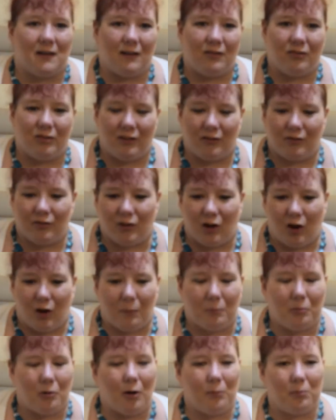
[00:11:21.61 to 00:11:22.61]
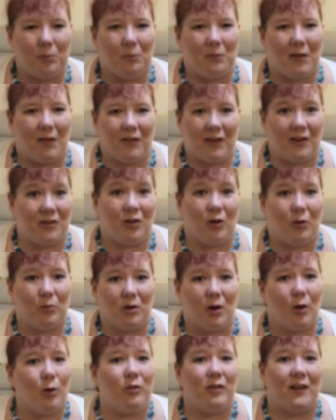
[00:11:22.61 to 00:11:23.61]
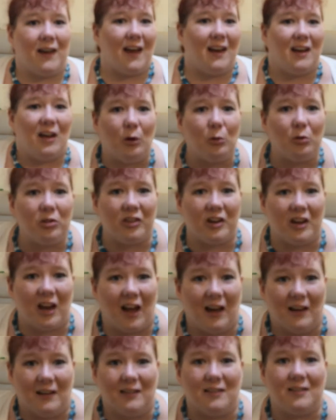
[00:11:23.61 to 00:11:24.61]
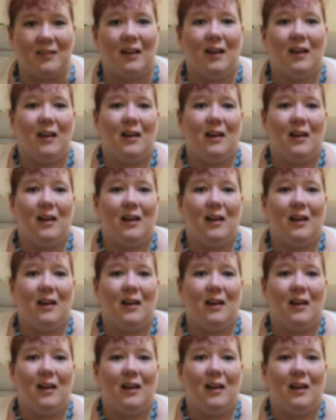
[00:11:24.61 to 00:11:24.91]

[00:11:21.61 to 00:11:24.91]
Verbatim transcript: if they've got a problem that they don't know, they get euthanized.